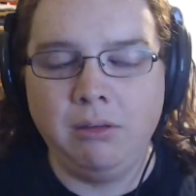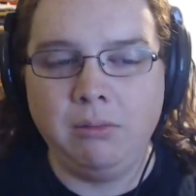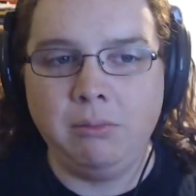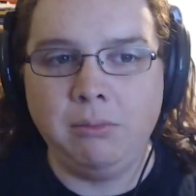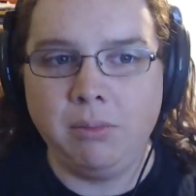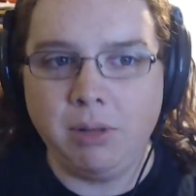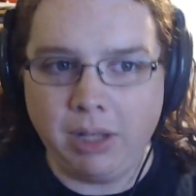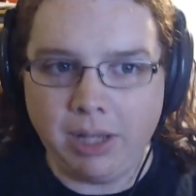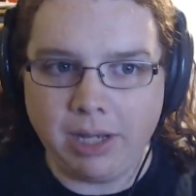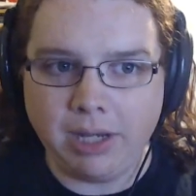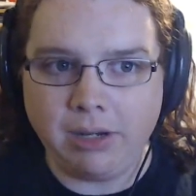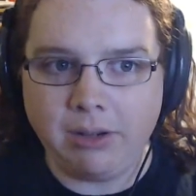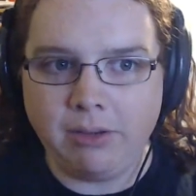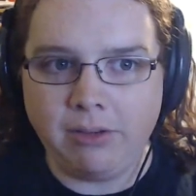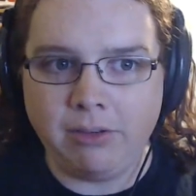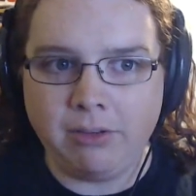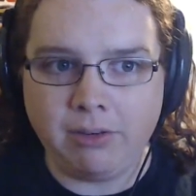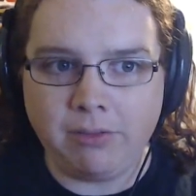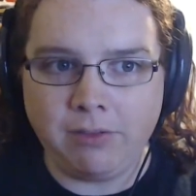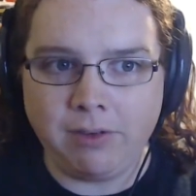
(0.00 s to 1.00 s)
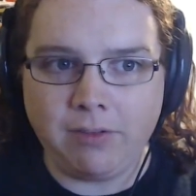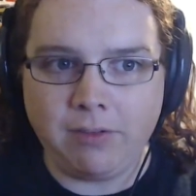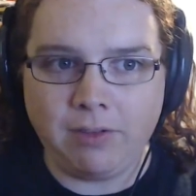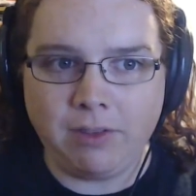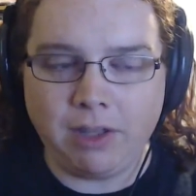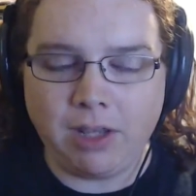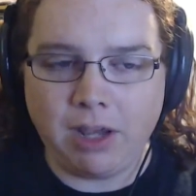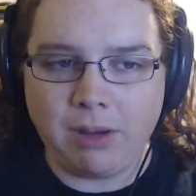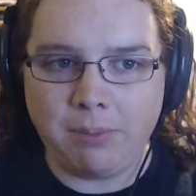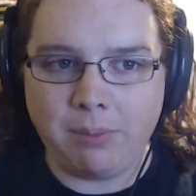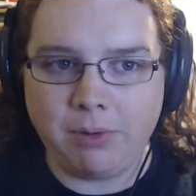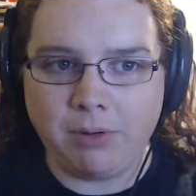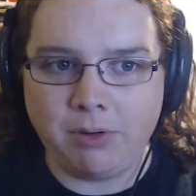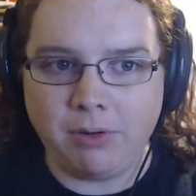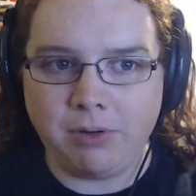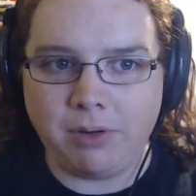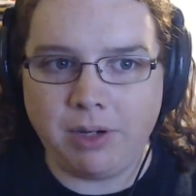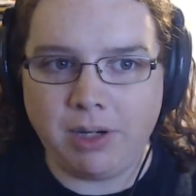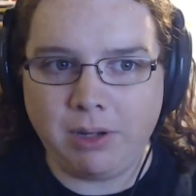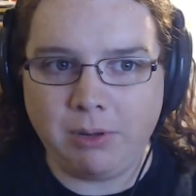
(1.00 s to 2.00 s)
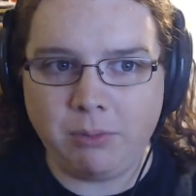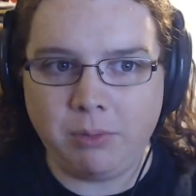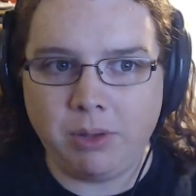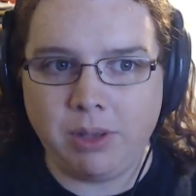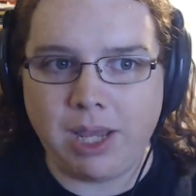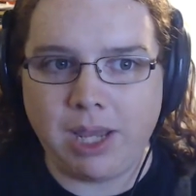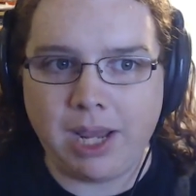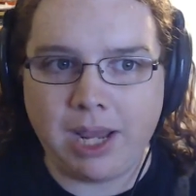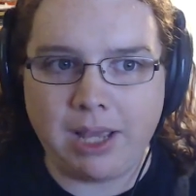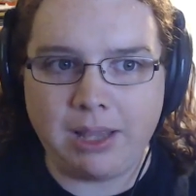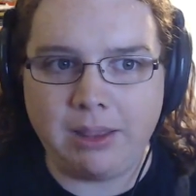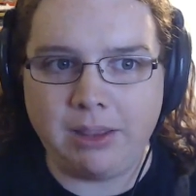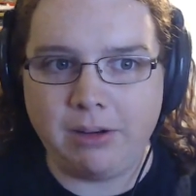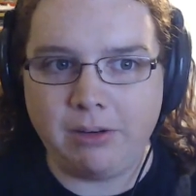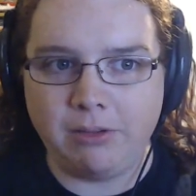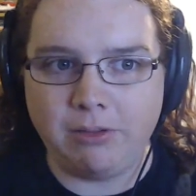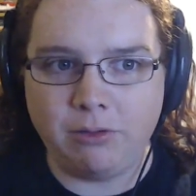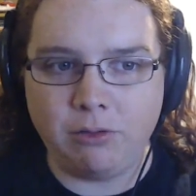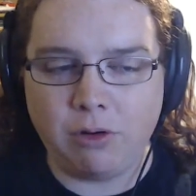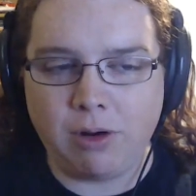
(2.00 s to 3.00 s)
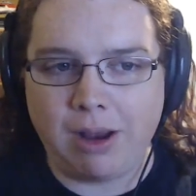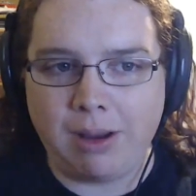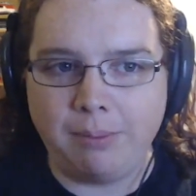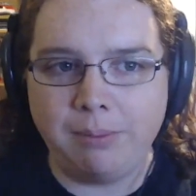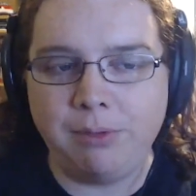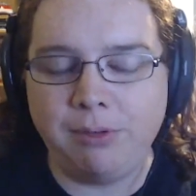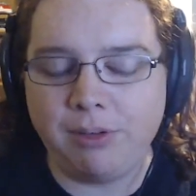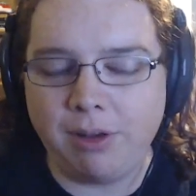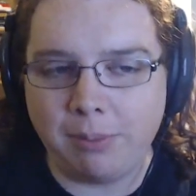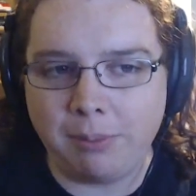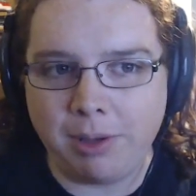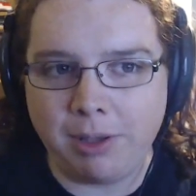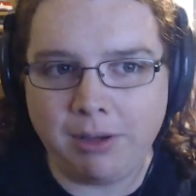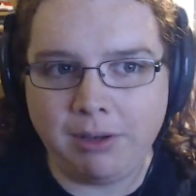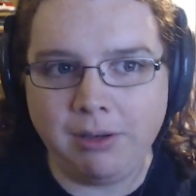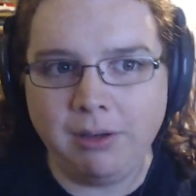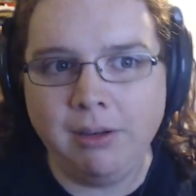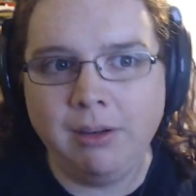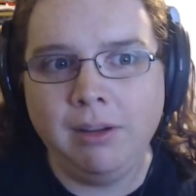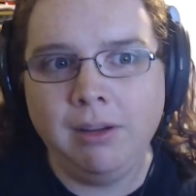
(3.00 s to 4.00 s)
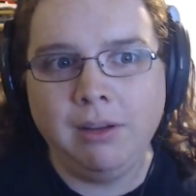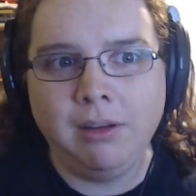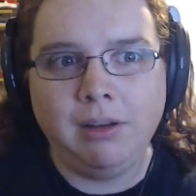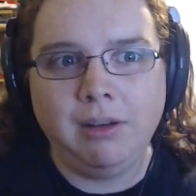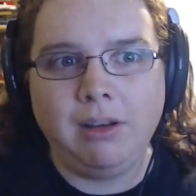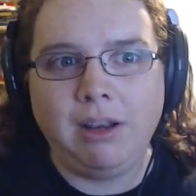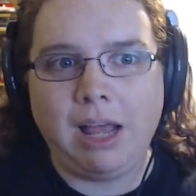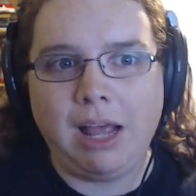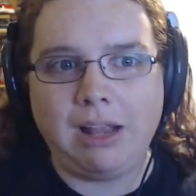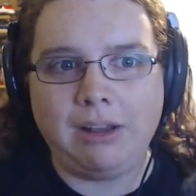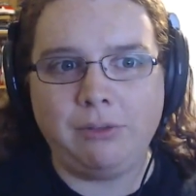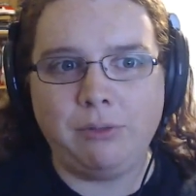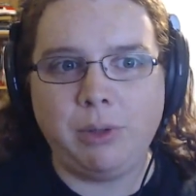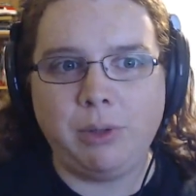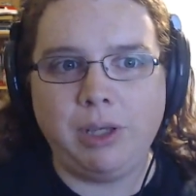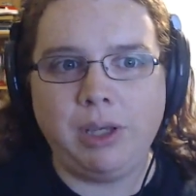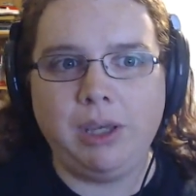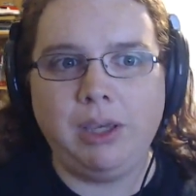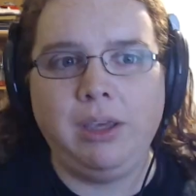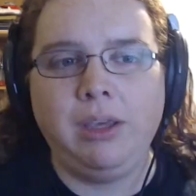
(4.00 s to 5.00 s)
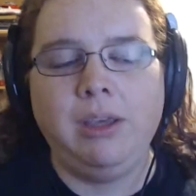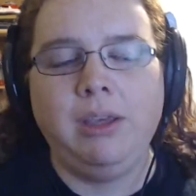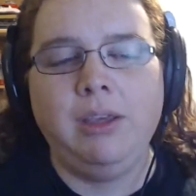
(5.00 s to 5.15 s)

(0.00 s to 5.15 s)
millennials if given the opportunity when they had the tribe summit last week.